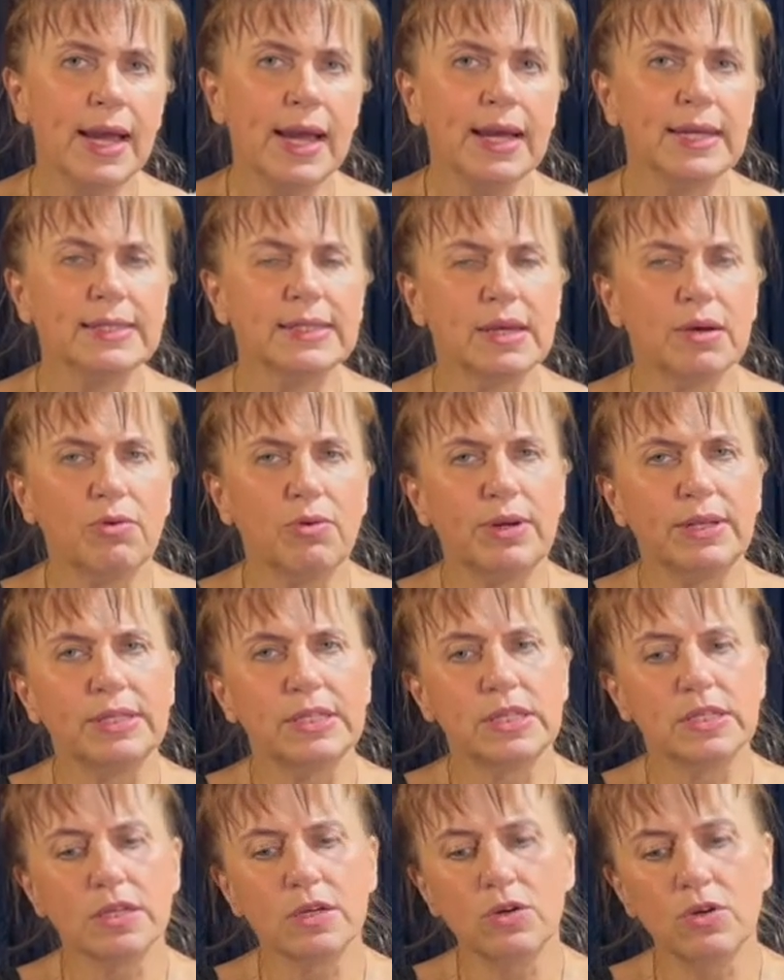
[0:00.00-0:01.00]
so it's
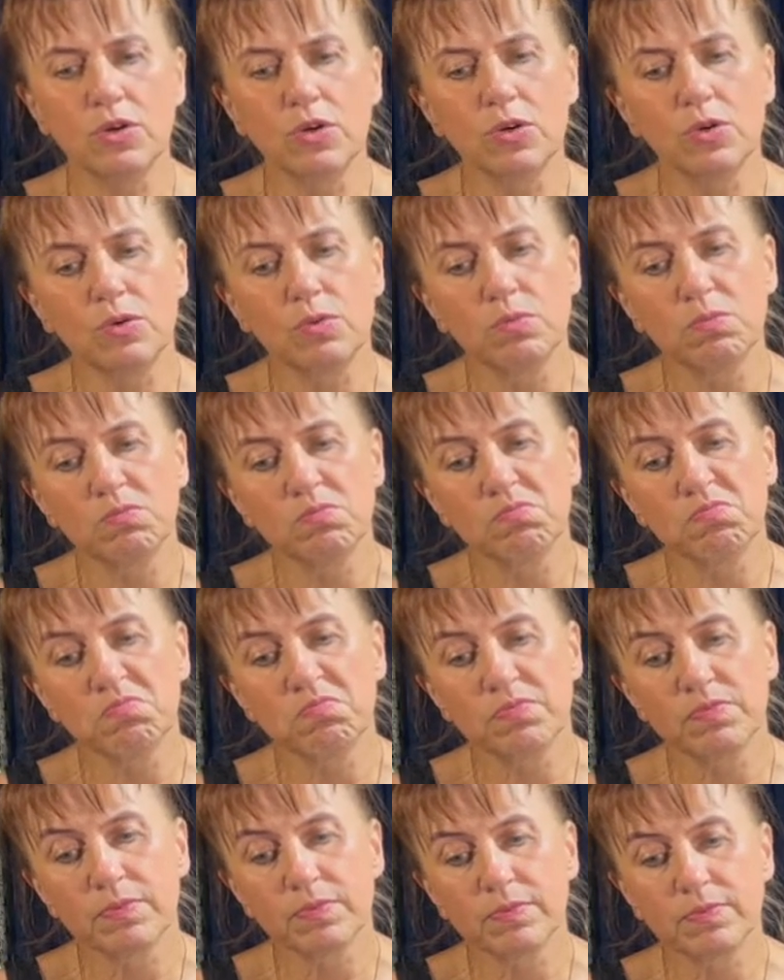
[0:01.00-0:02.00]
so
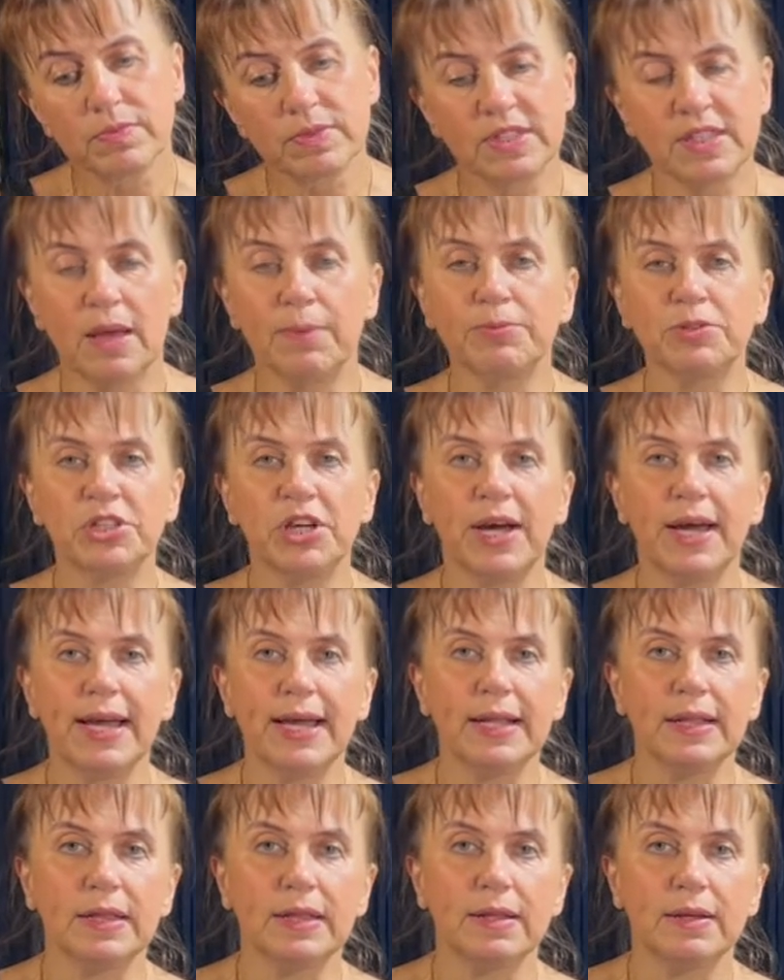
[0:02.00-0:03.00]

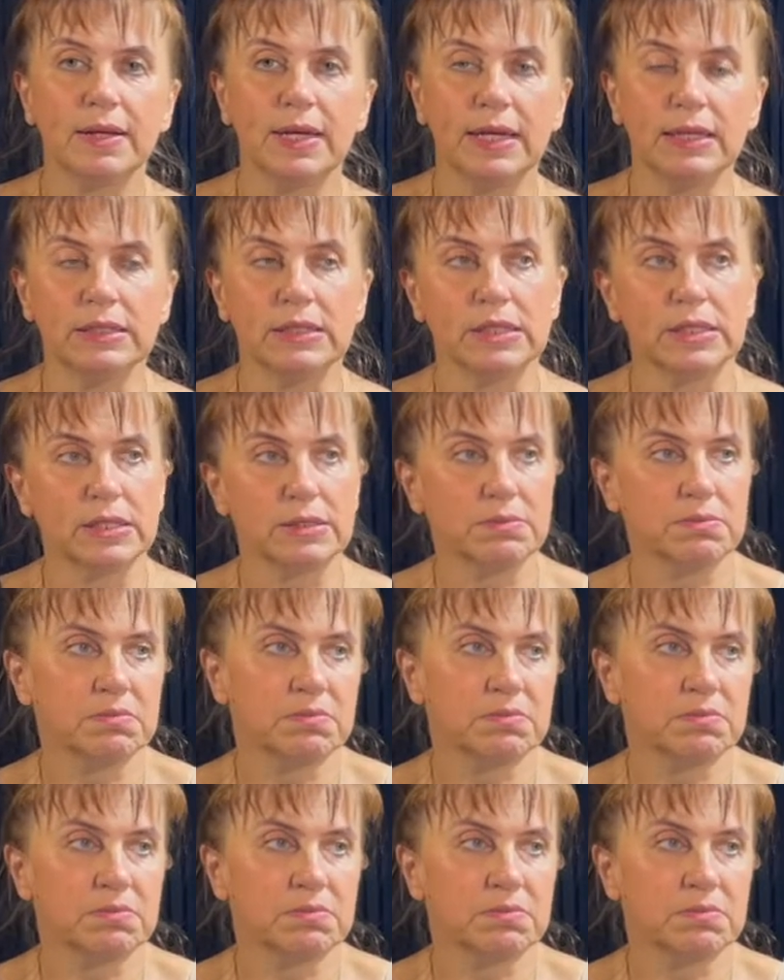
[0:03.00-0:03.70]
subtle, it's